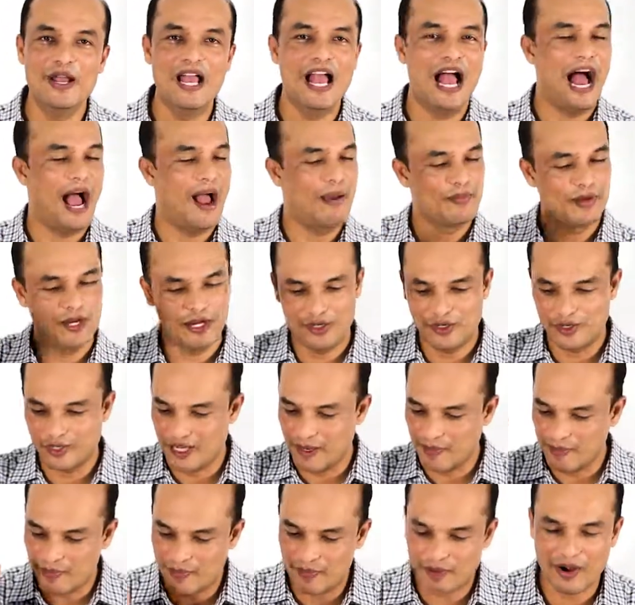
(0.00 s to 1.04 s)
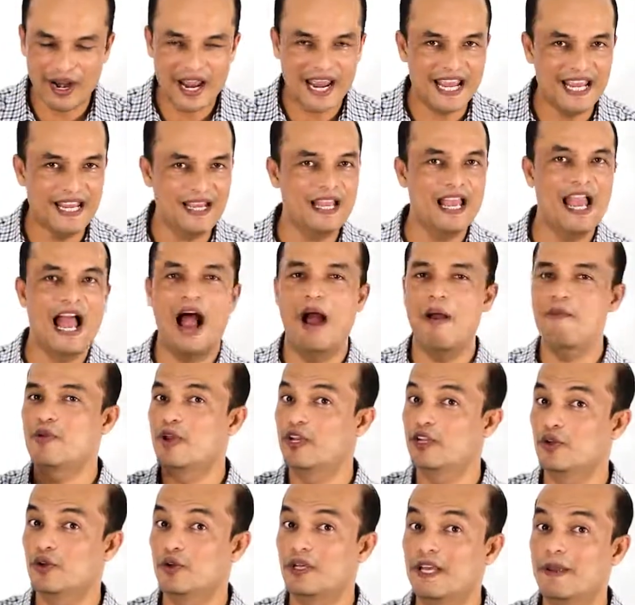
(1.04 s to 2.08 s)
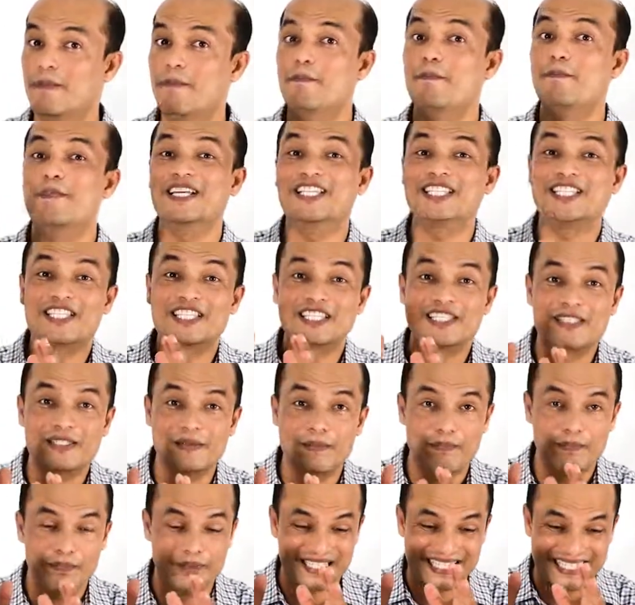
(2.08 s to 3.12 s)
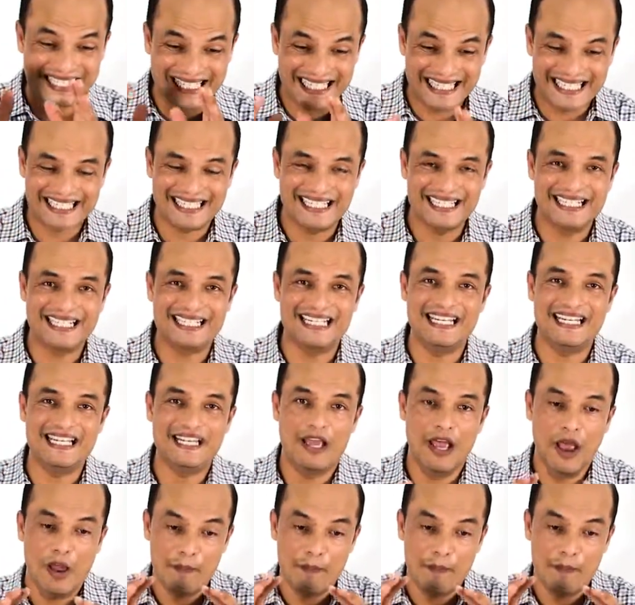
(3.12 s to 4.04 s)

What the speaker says: I'm going to keep praying. I'm going to keep persistently